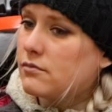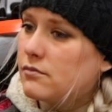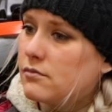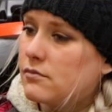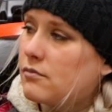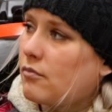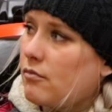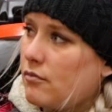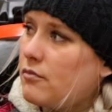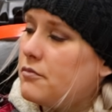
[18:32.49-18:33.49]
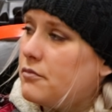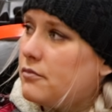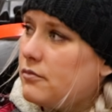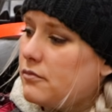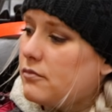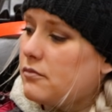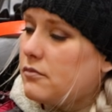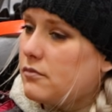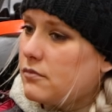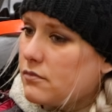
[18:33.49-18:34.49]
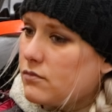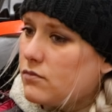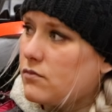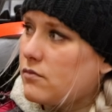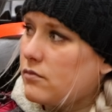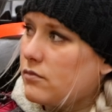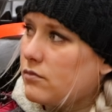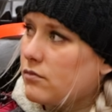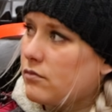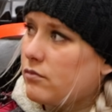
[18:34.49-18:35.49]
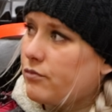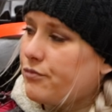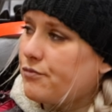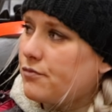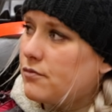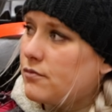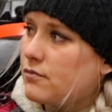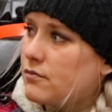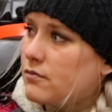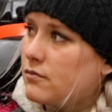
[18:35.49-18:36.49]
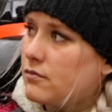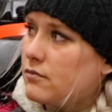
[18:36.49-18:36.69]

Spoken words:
[no speech]